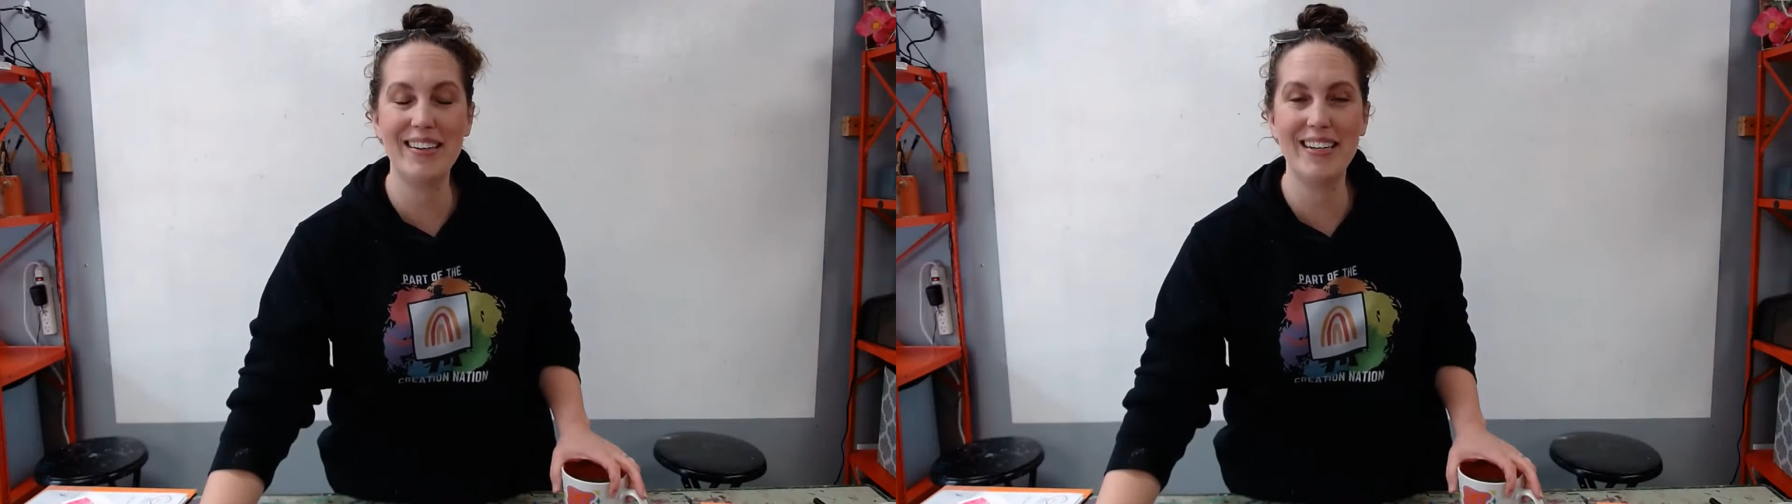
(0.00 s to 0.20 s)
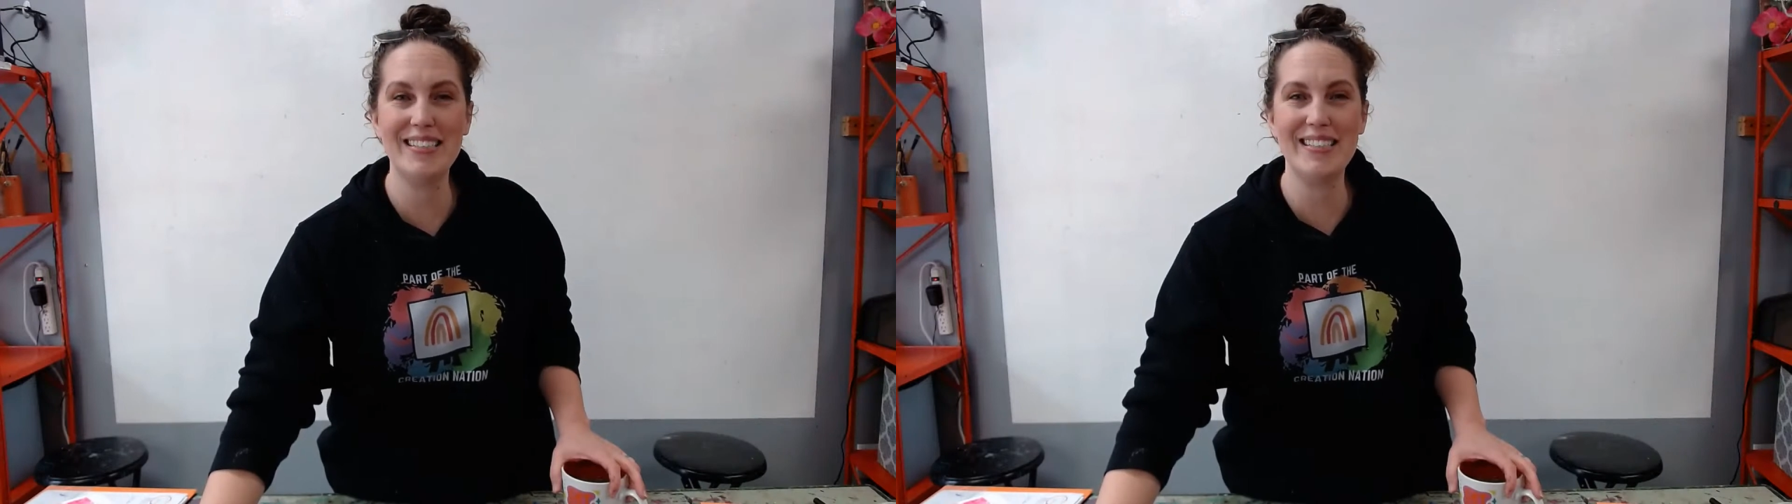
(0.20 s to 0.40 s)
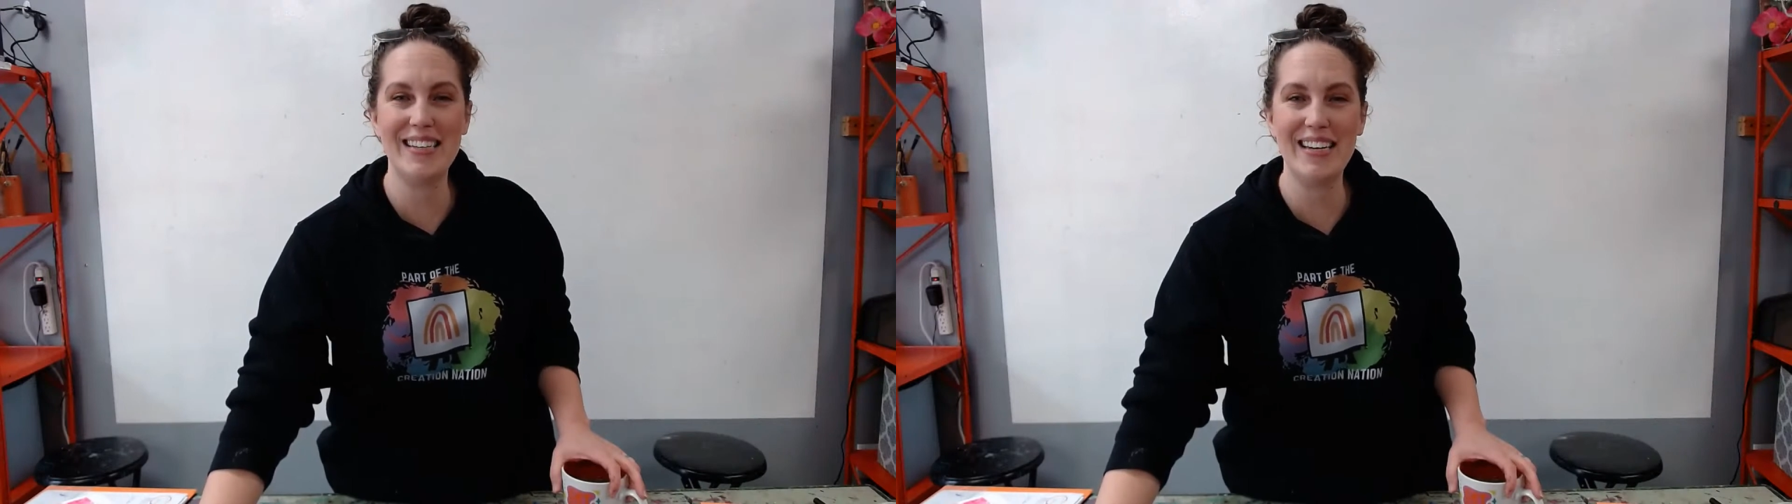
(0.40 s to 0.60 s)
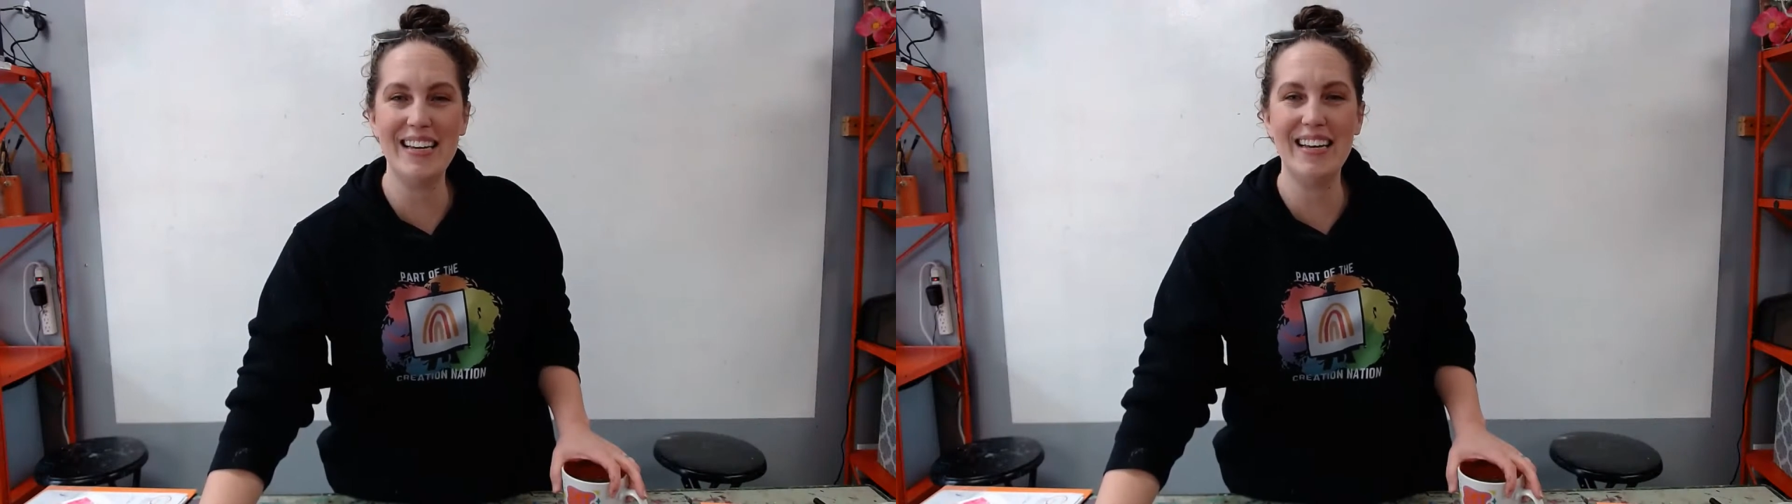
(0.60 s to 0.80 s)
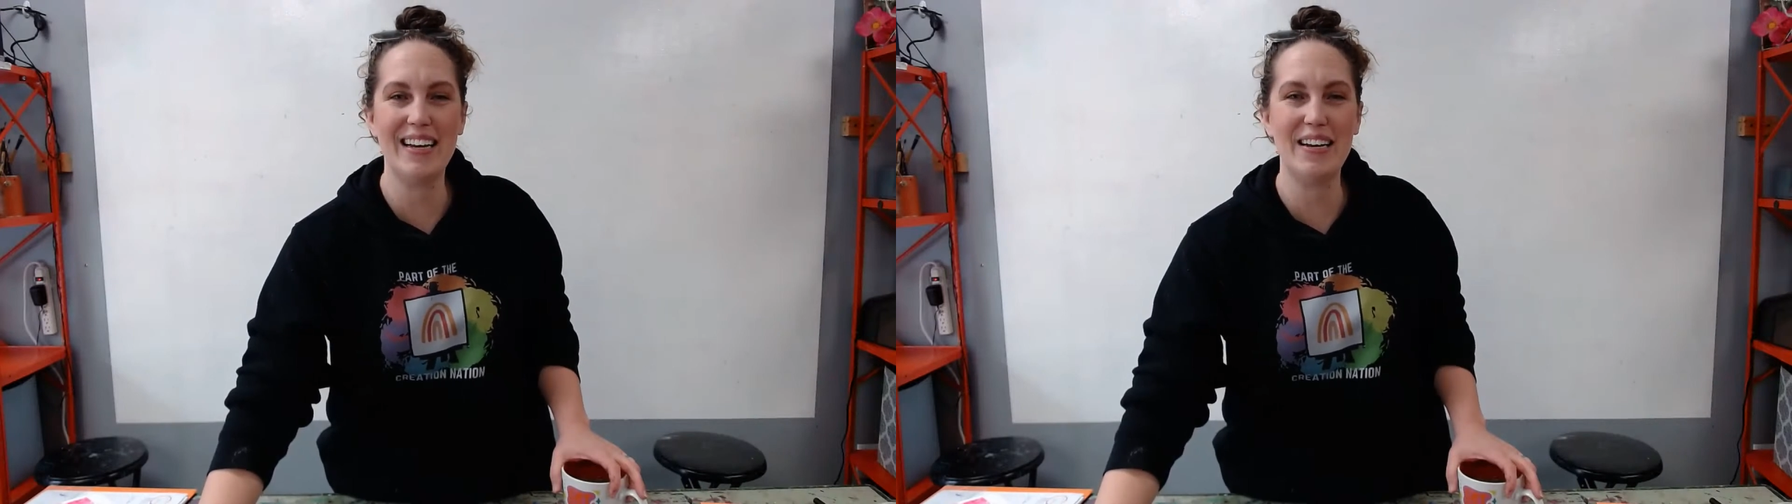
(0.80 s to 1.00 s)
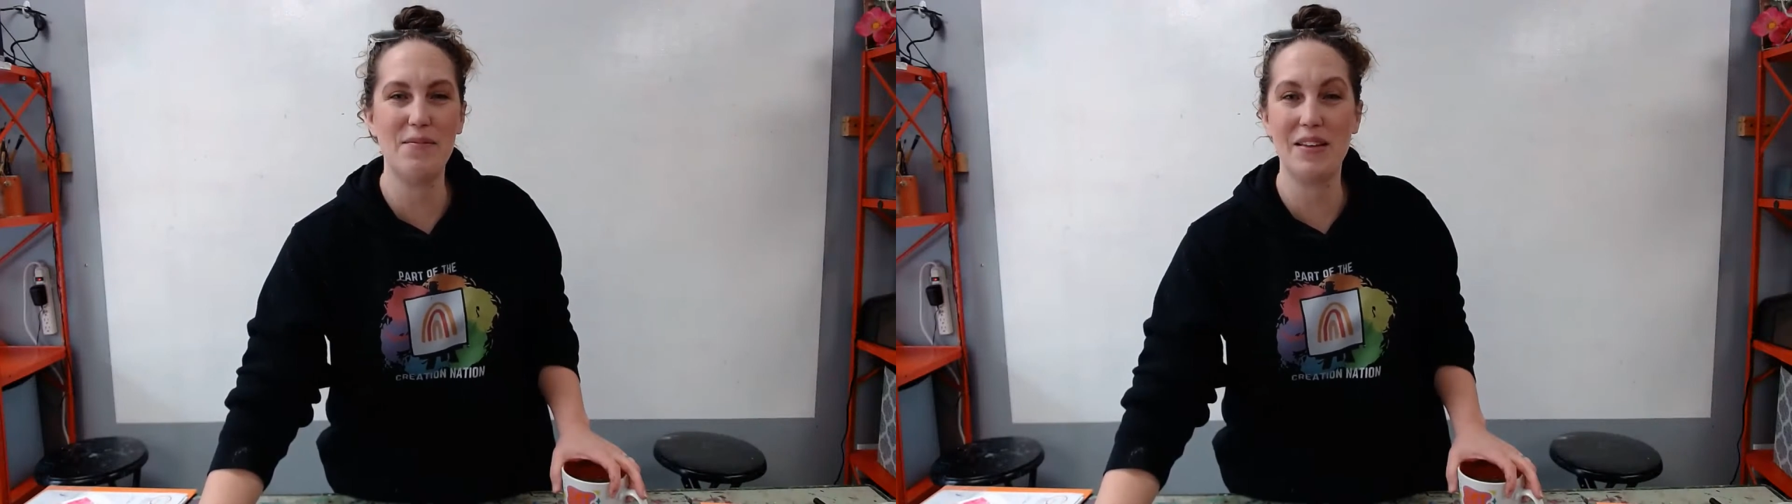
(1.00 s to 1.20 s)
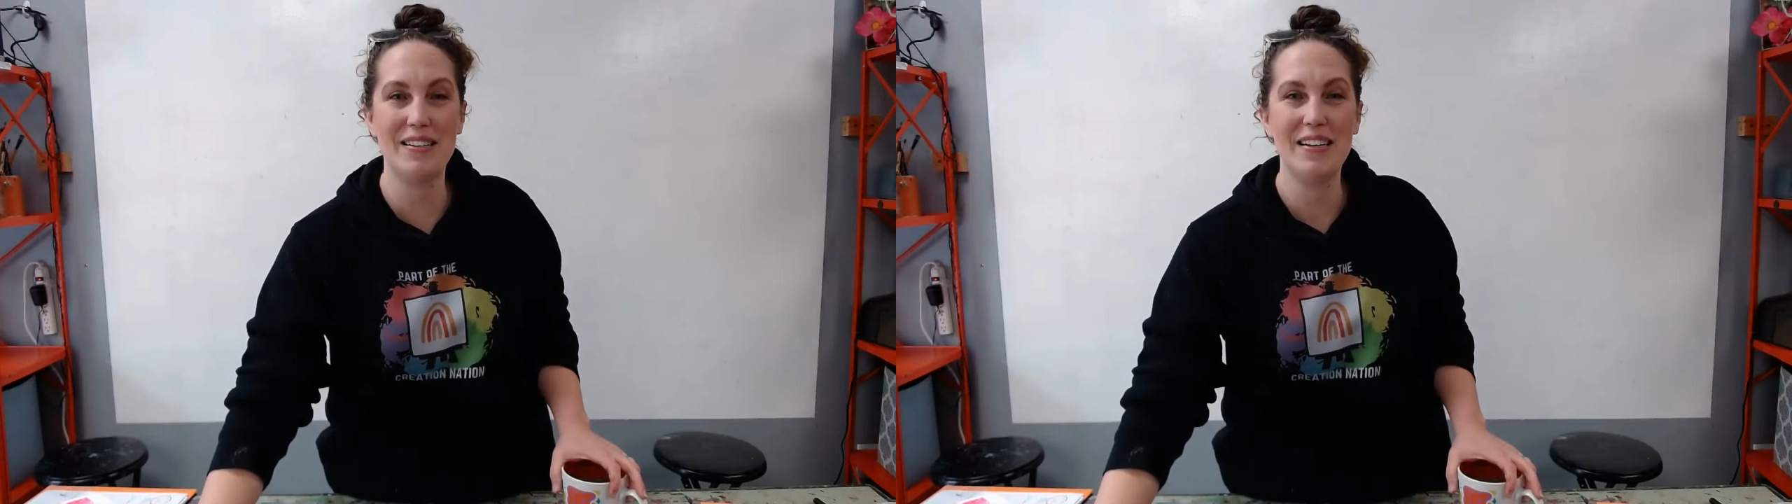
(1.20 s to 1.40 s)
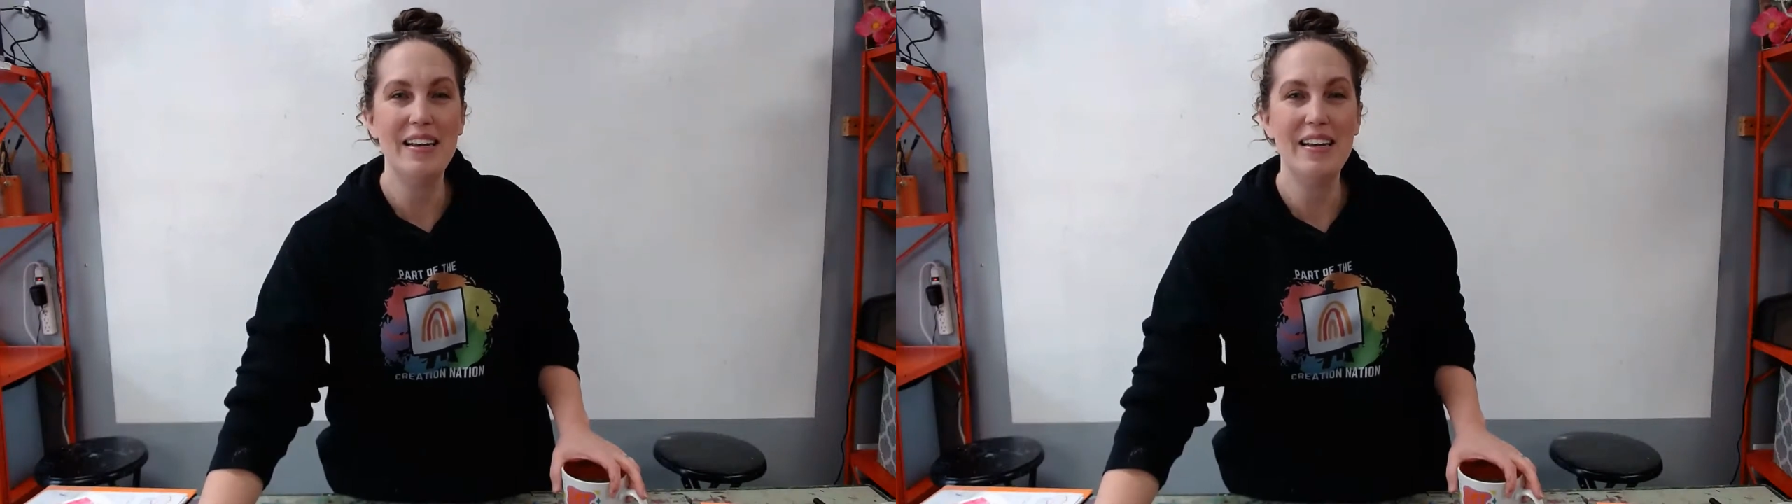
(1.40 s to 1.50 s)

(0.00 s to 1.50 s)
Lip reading: Kansas City that